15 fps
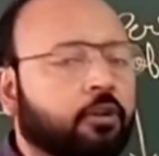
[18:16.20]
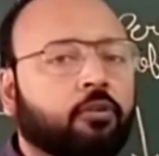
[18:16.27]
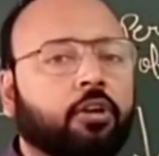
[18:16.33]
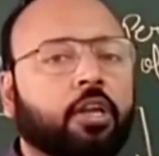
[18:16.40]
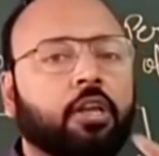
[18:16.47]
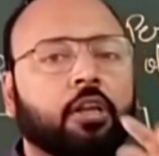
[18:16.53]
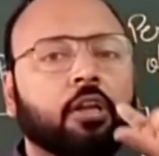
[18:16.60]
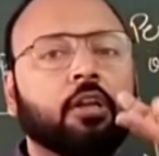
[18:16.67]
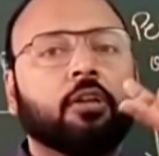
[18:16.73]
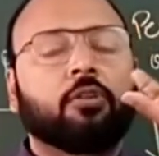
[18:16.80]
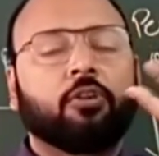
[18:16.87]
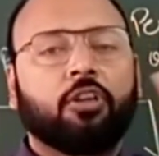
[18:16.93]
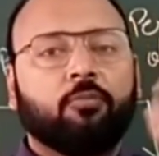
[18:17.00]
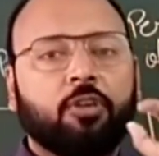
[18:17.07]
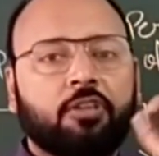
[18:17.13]
Okay,
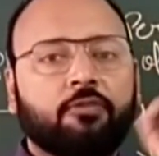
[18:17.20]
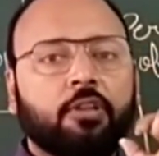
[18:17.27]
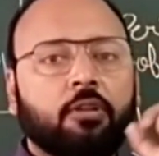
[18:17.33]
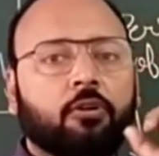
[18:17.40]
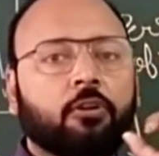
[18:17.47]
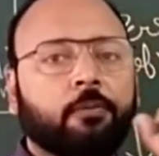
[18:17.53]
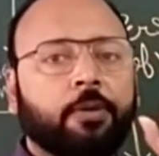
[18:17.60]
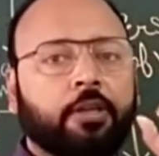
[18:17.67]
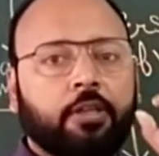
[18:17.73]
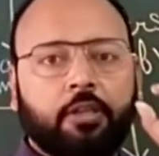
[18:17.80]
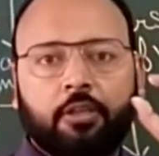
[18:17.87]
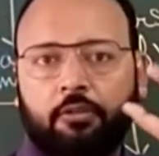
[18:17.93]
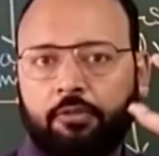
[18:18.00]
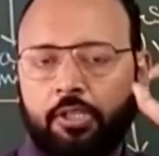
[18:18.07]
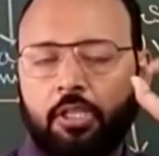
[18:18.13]
so the image will not be
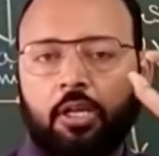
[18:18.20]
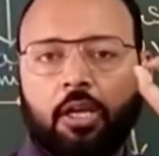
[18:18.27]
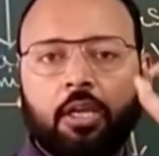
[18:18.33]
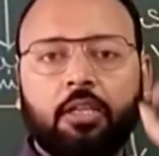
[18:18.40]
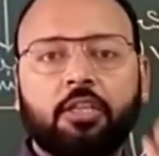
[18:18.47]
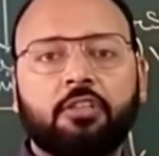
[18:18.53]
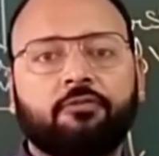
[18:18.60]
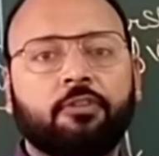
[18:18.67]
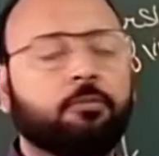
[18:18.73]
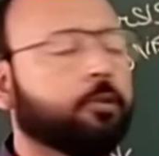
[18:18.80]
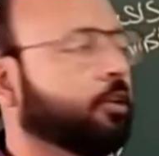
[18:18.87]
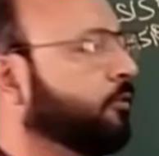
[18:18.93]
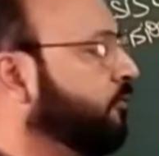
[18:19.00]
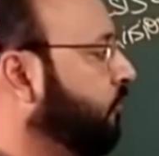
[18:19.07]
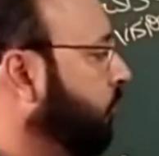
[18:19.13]
clear when the eyelids will
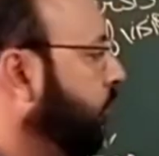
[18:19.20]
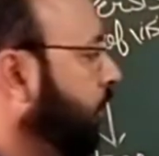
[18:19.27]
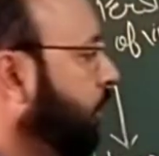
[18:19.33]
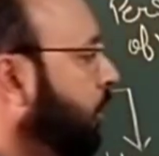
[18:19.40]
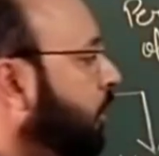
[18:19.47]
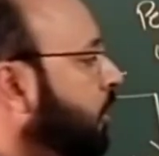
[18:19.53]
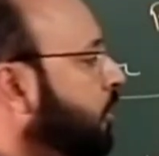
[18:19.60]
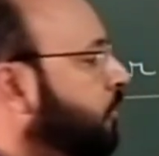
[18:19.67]
become foggy.